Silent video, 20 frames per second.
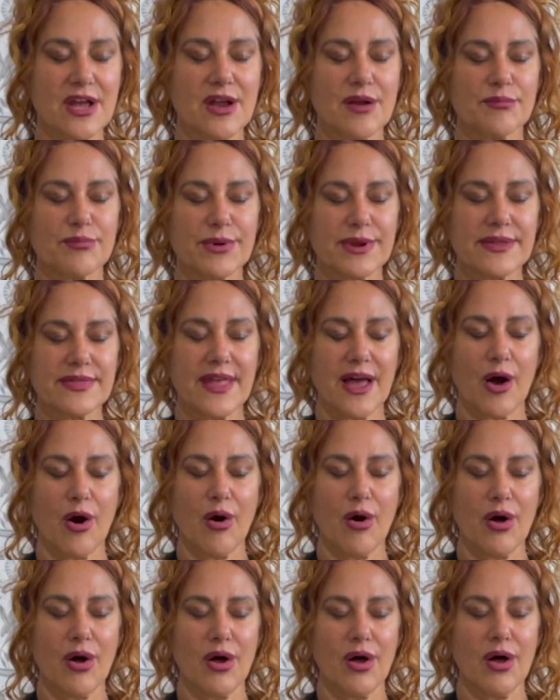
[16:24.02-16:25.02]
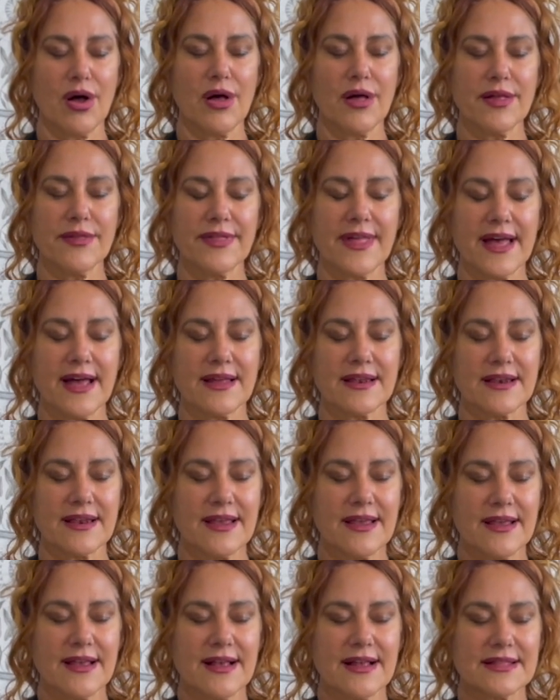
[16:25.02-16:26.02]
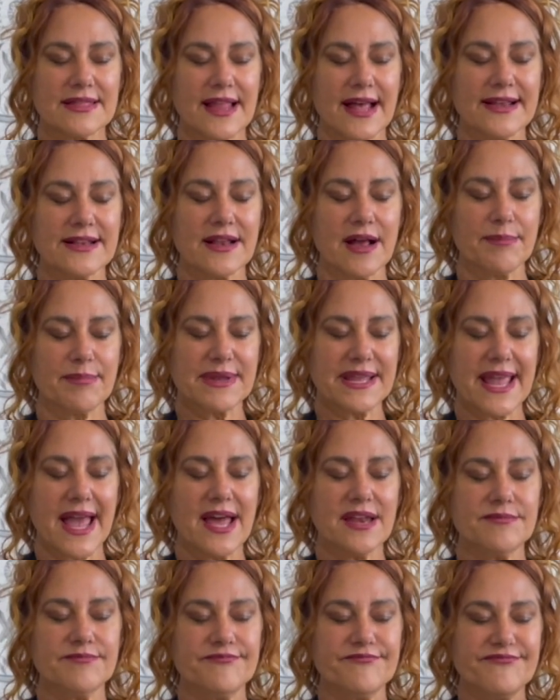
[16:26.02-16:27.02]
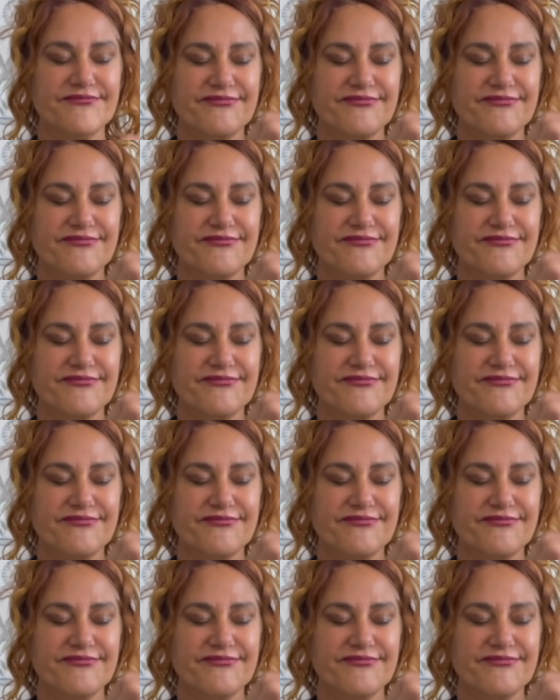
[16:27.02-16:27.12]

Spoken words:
Bring all that light up again.